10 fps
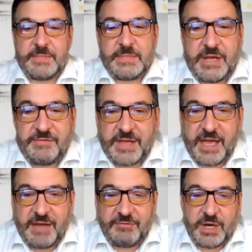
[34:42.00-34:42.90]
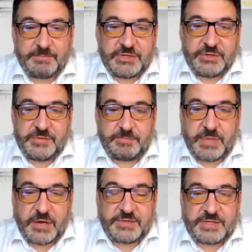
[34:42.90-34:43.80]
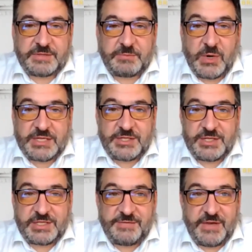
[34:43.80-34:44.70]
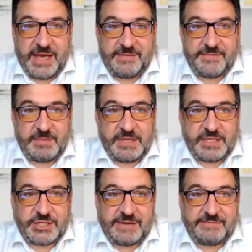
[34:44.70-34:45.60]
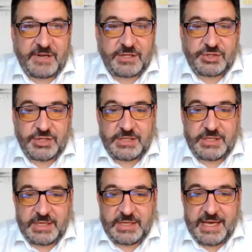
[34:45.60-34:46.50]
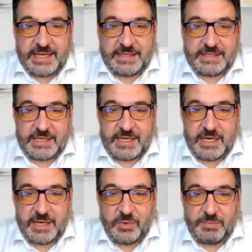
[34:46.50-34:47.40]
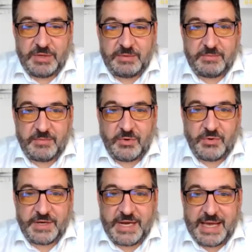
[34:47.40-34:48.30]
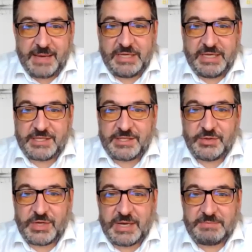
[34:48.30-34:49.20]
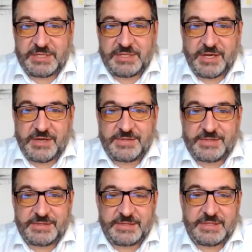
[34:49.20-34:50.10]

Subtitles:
Don't forget, everyone, do post some questions if you have them in the chat function, and we'll be more than happy to come to those.